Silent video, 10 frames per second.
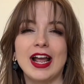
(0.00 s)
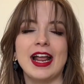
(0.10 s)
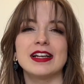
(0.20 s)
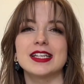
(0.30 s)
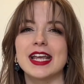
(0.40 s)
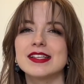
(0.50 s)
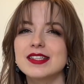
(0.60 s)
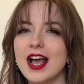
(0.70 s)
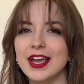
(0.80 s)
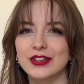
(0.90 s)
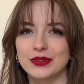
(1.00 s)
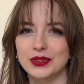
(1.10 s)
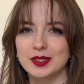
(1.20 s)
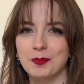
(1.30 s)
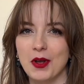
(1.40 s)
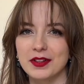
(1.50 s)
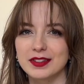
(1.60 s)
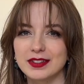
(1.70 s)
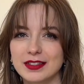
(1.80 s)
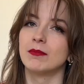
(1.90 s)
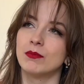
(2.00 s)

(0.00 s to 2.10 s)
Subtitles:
and anxiety response.